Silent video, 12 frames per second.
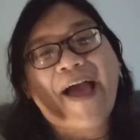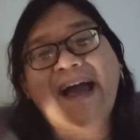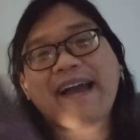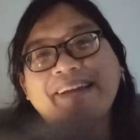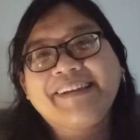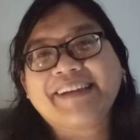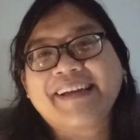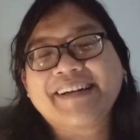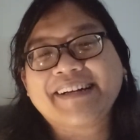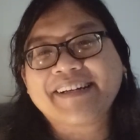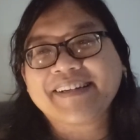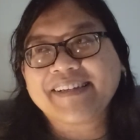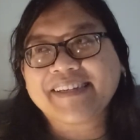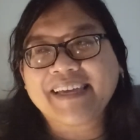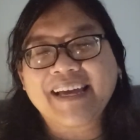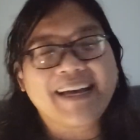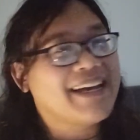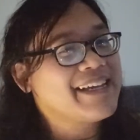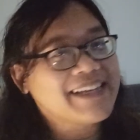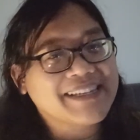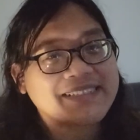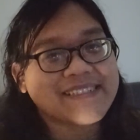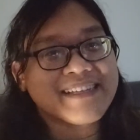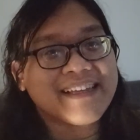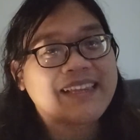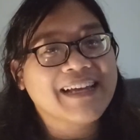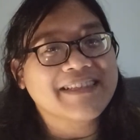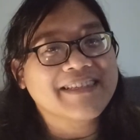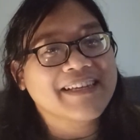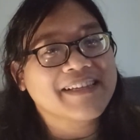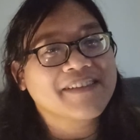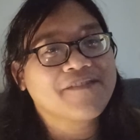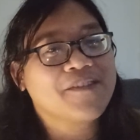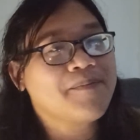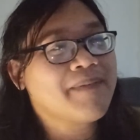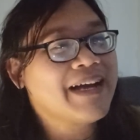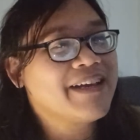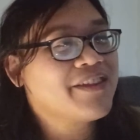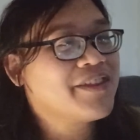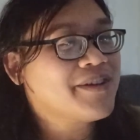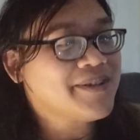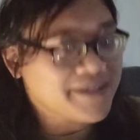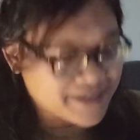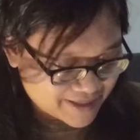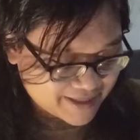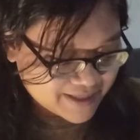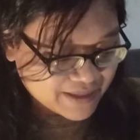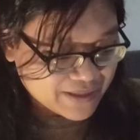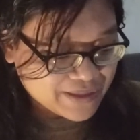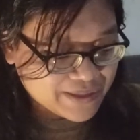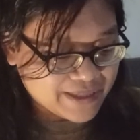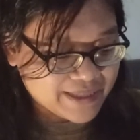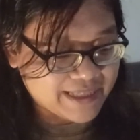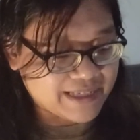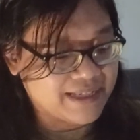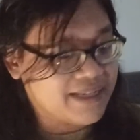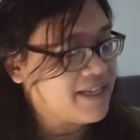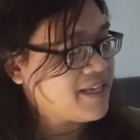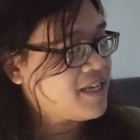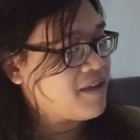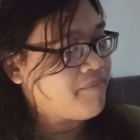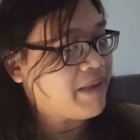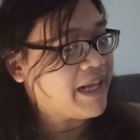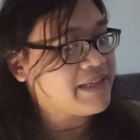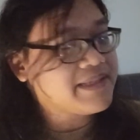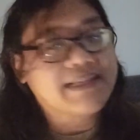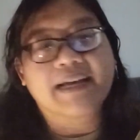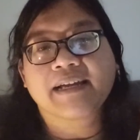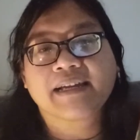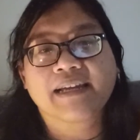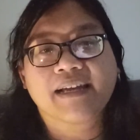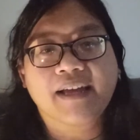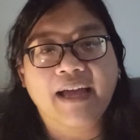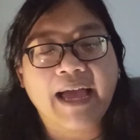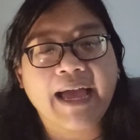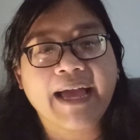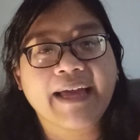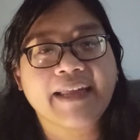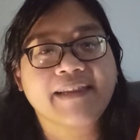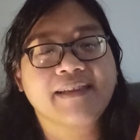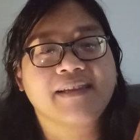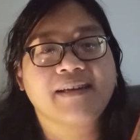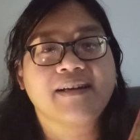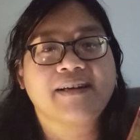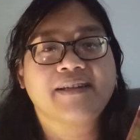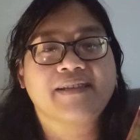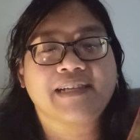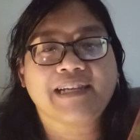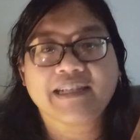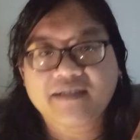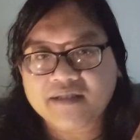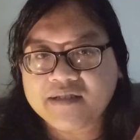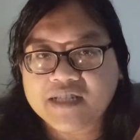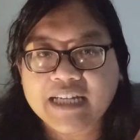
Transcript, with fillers: And uh, yeah, I guess that's it for my thoughts on Balzac and uh, The Little